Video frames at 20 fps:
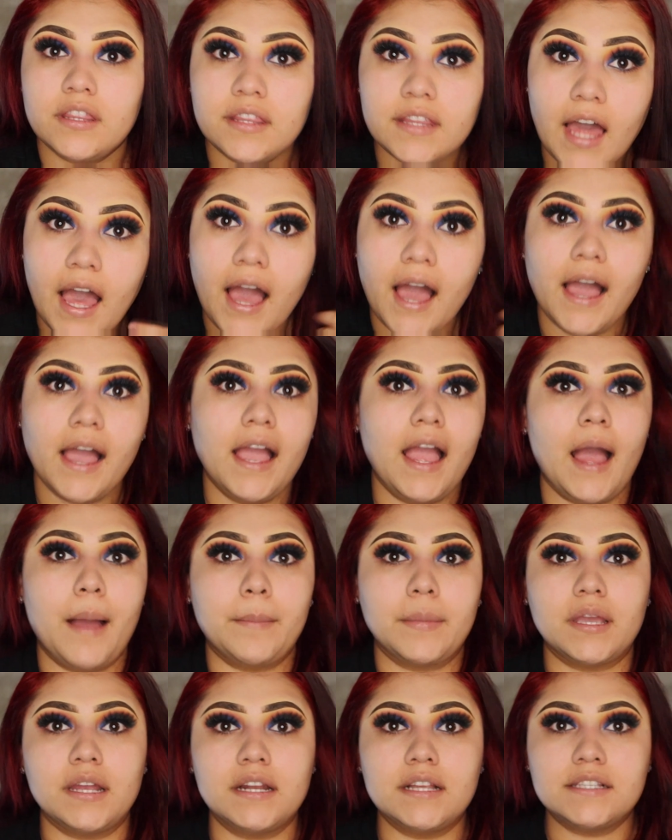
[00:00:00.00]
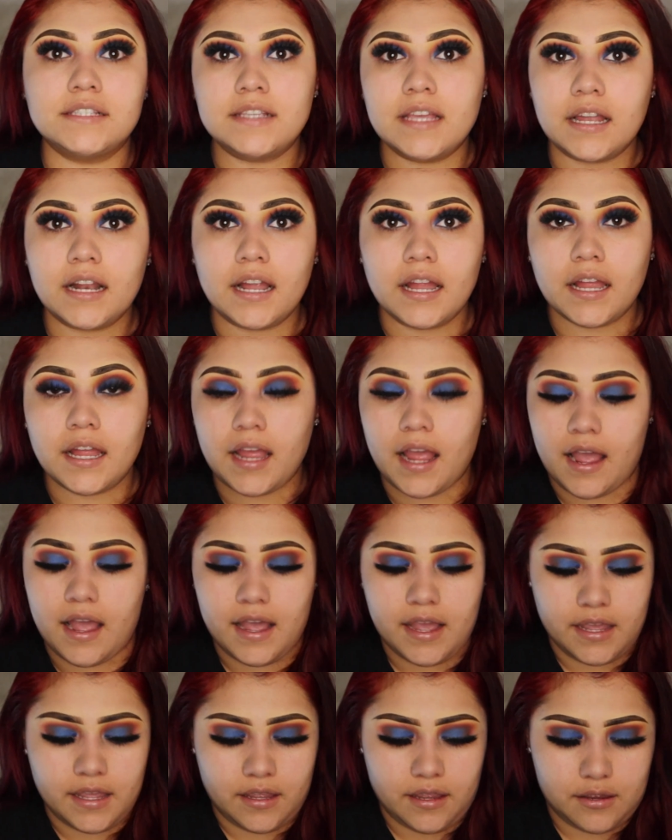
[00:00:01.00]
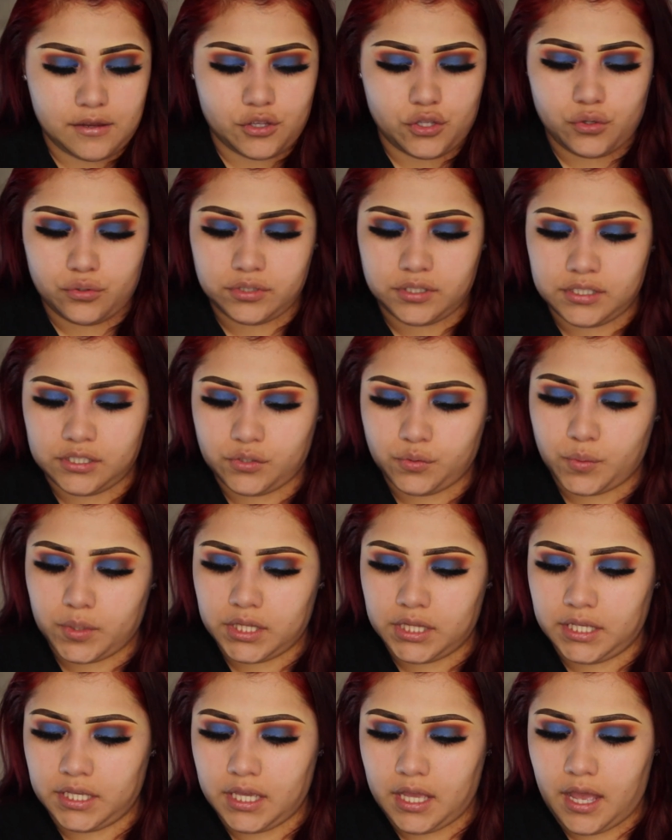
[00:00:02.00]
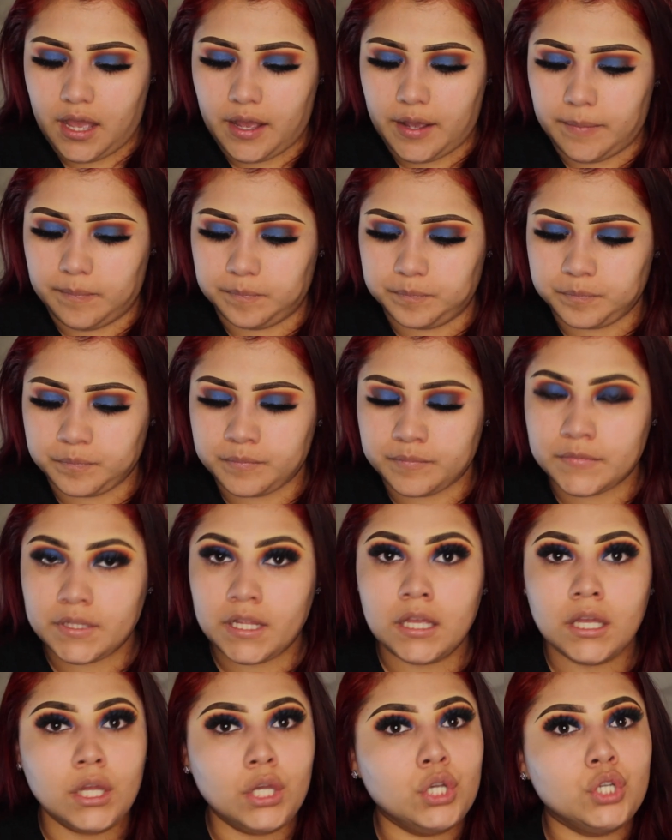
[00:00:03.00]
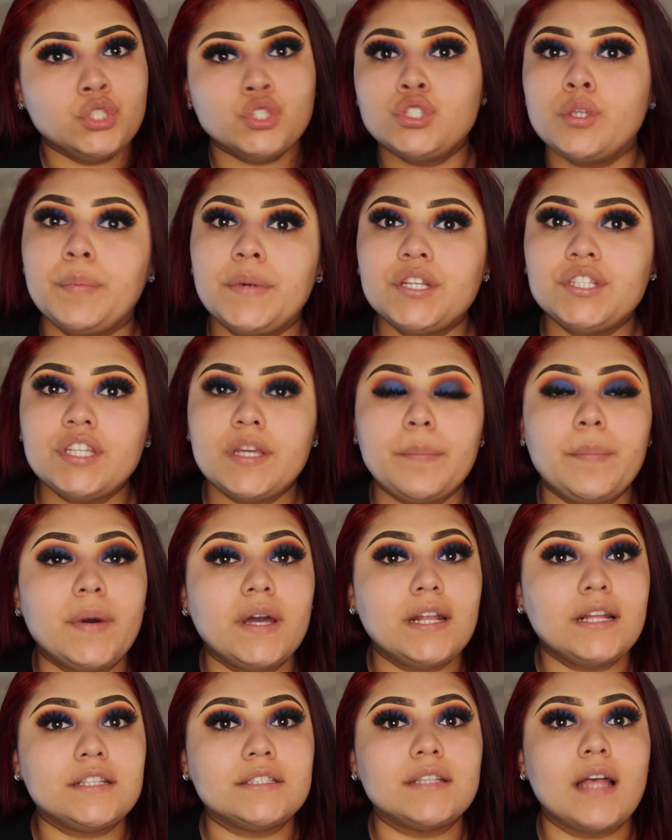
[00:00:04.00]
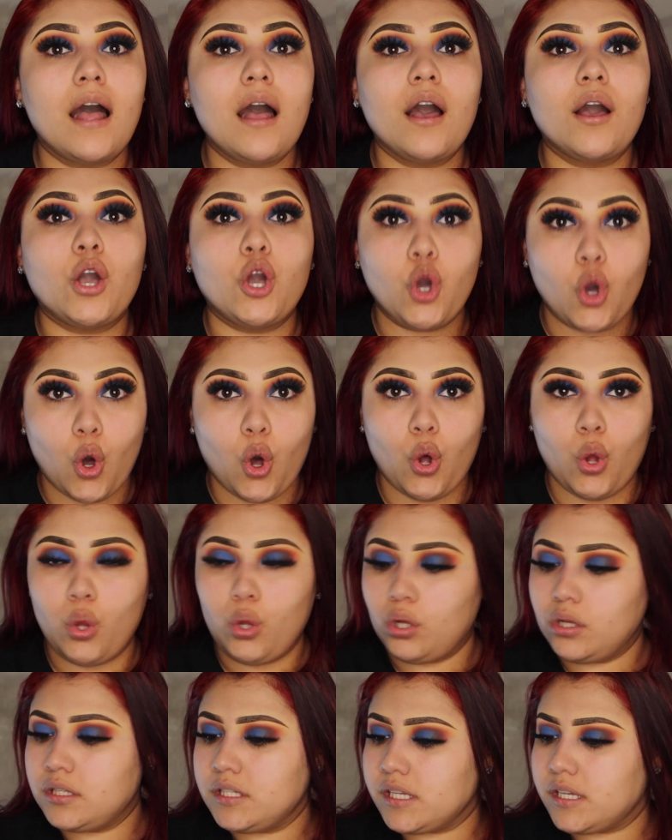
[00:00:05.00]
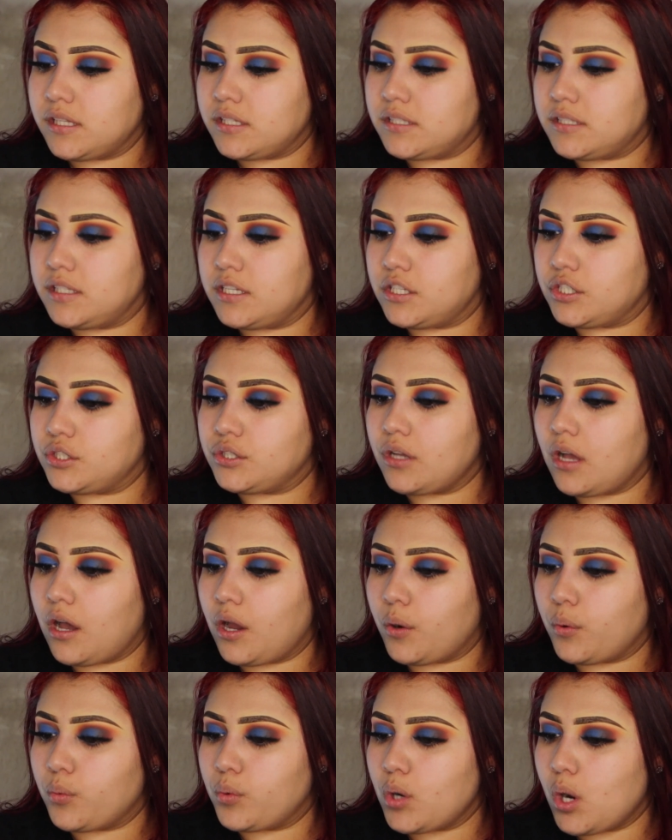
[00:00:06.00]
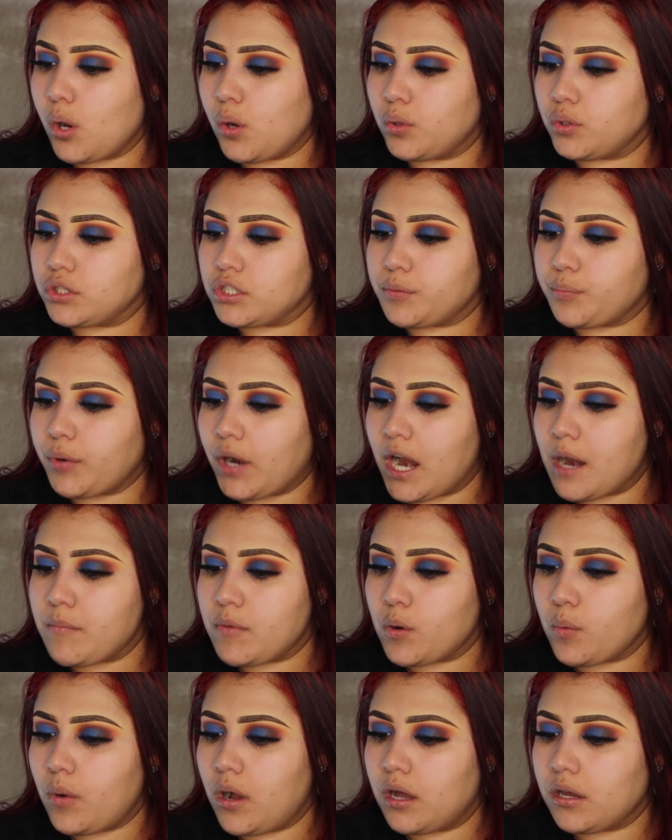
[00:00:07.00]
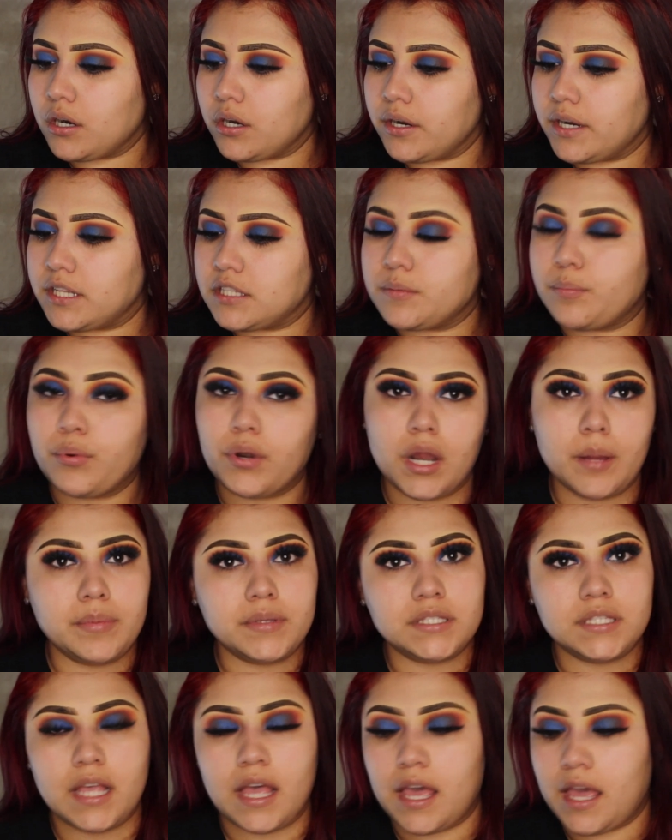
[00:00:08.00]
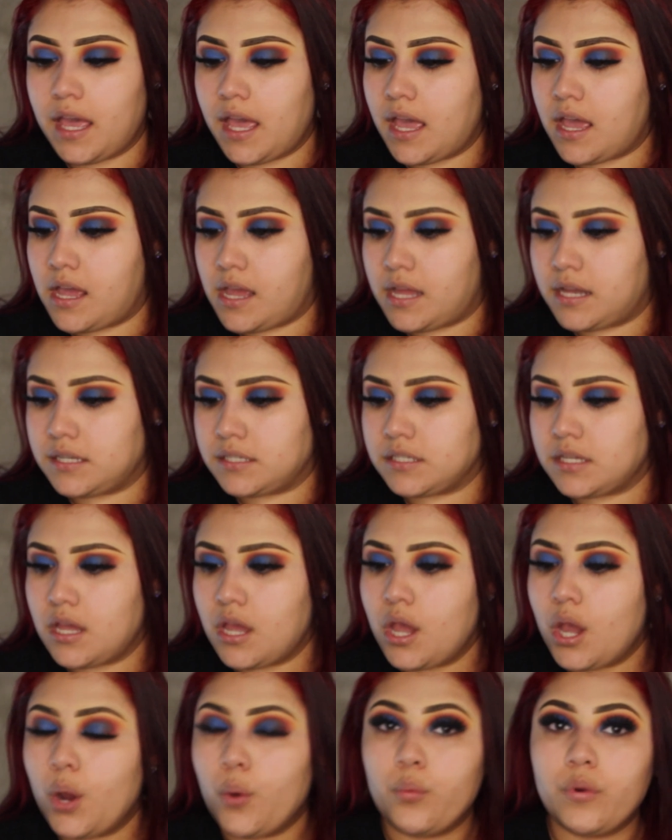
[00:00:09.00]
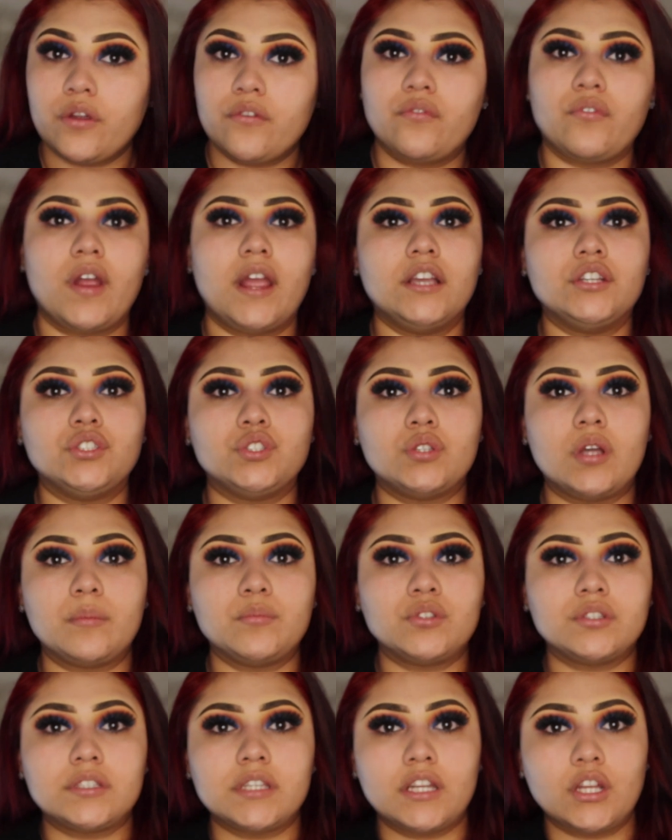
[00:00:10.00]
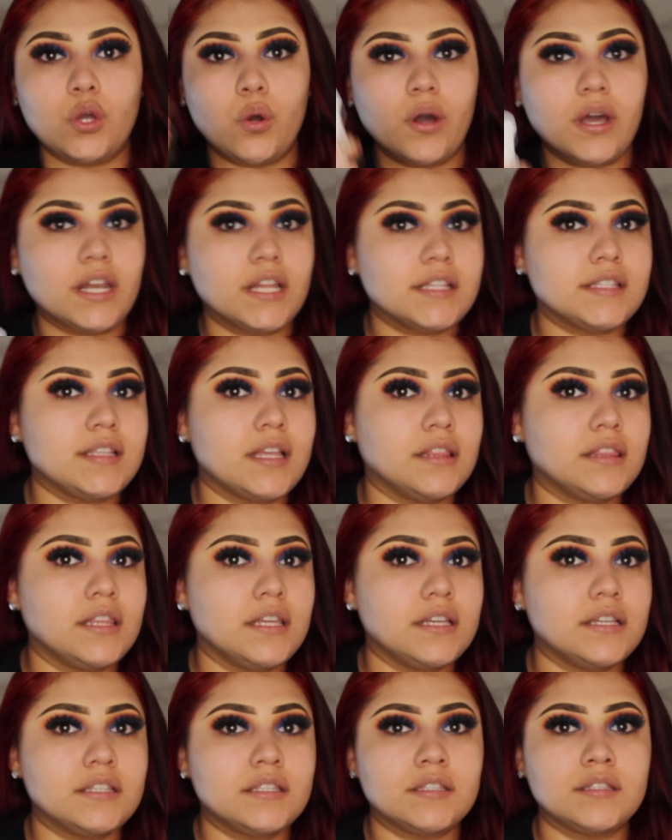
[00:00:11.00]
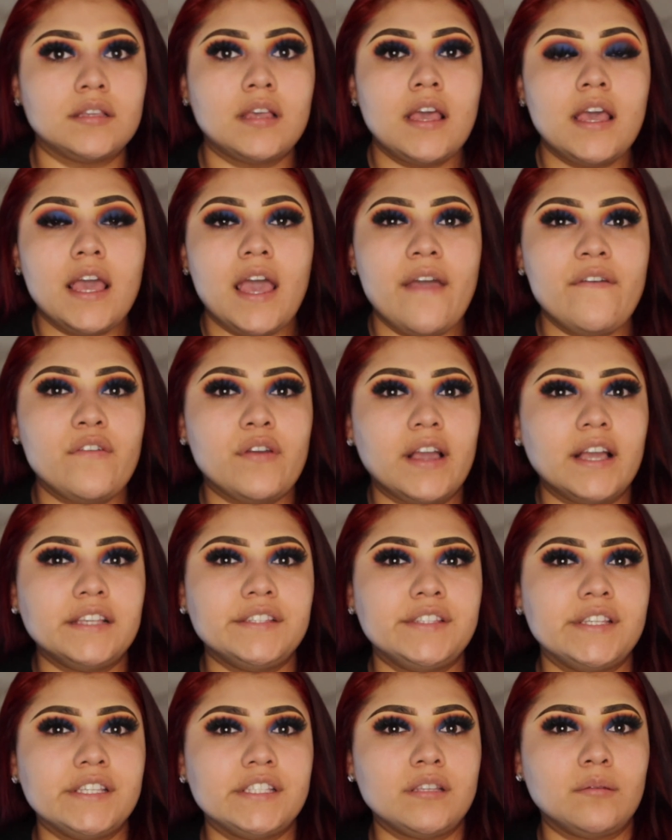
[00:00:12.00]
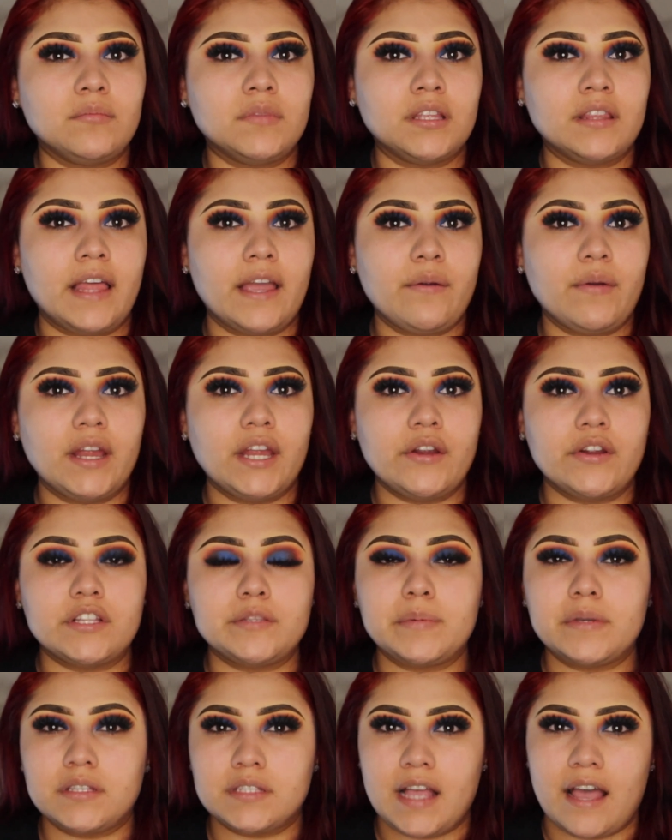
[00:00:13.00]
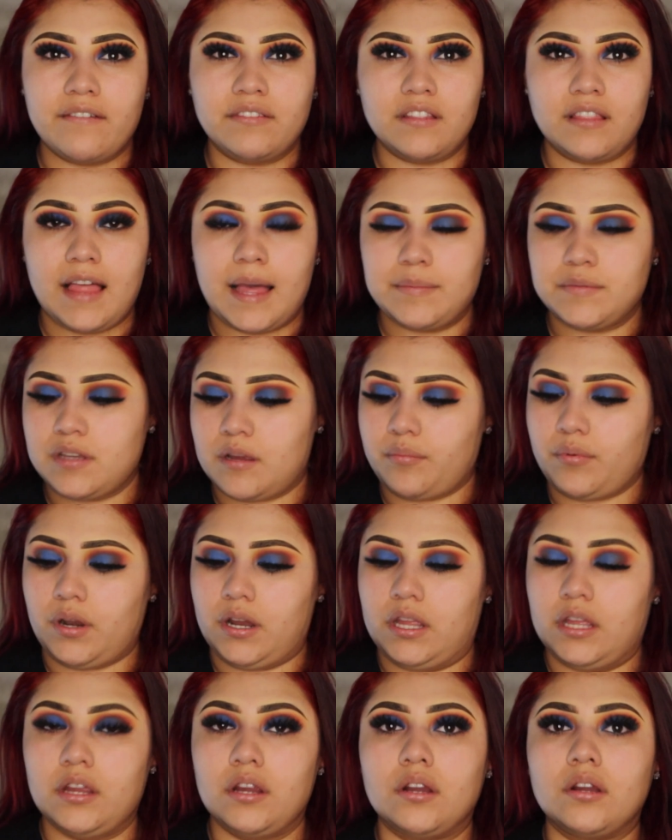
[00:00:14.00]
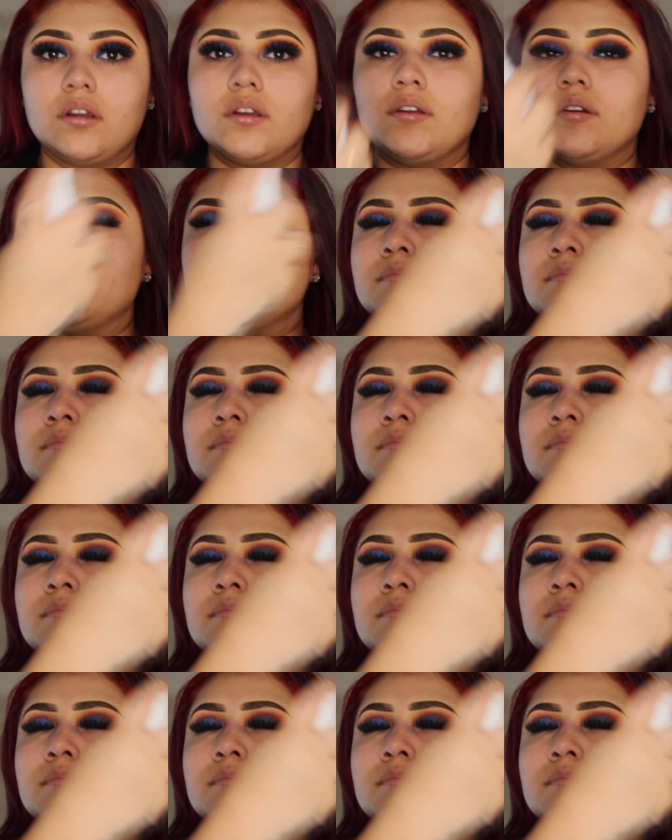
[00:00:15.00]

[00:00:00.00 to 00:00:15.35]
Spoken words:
That I'm gonna set it. I use this really super cheap, but it's gold. It's this rose primer water. It's prep, set, and refresh. So I'm just gonna go ahead and set this. If you guys see something light right here, it's because I have the laptop right here.